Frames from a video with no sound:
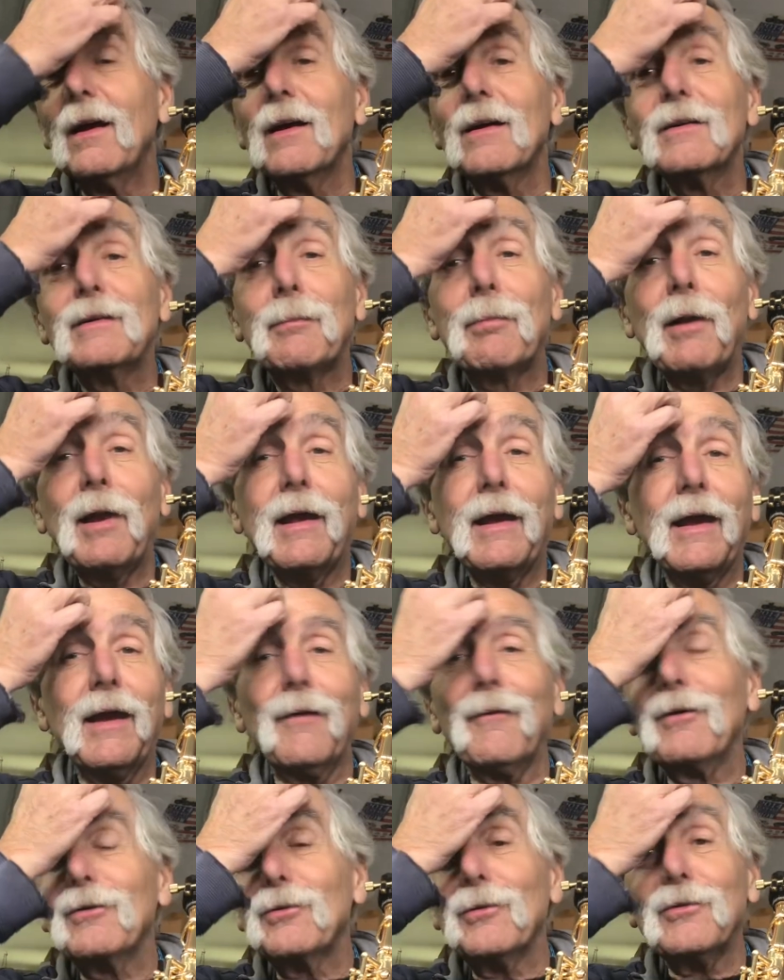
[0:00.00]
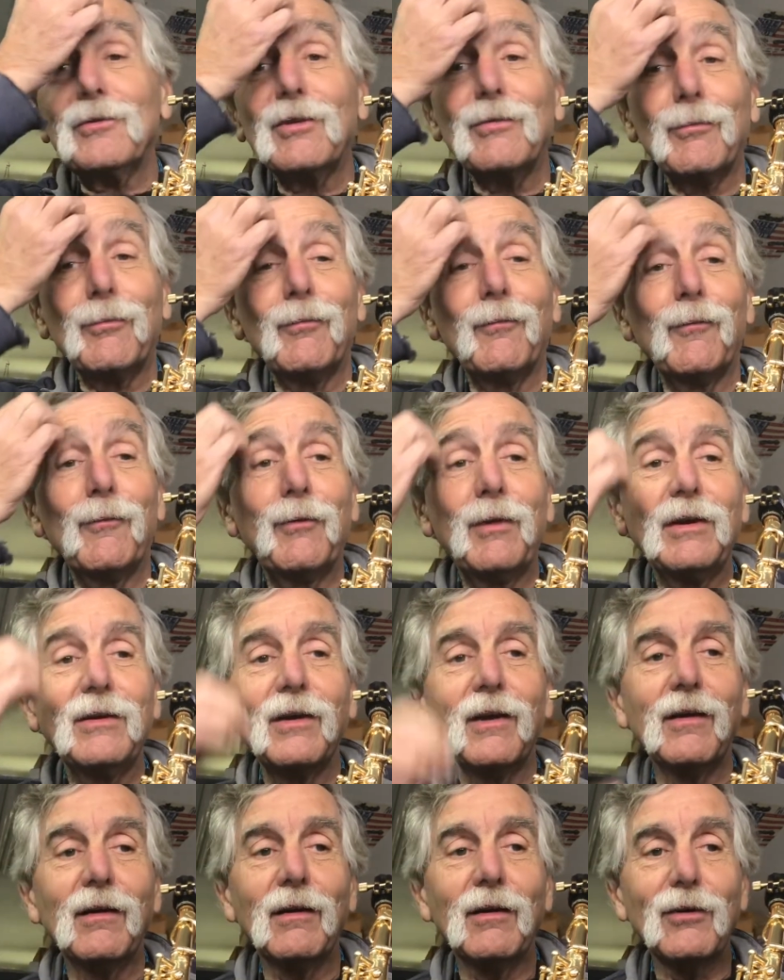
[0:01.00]
to play it, which was just
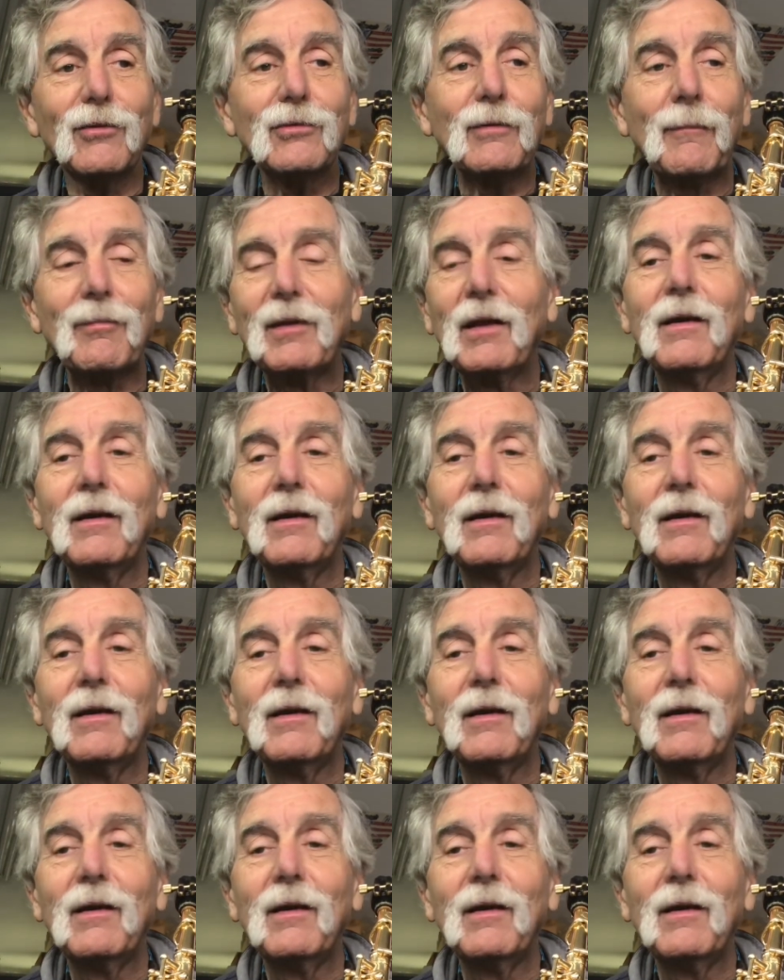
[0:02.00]
ridiculous.